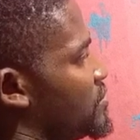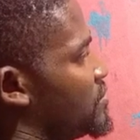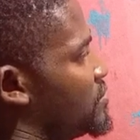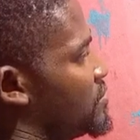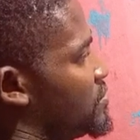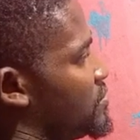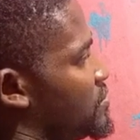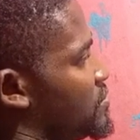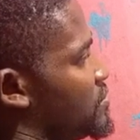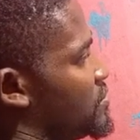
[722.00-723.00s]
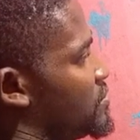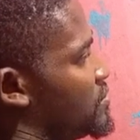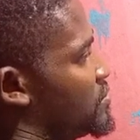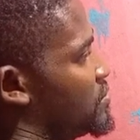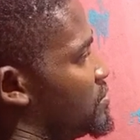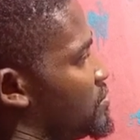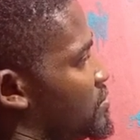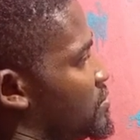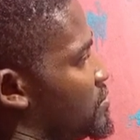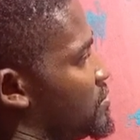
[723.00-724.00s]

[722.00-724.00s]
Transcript: (no one is talking)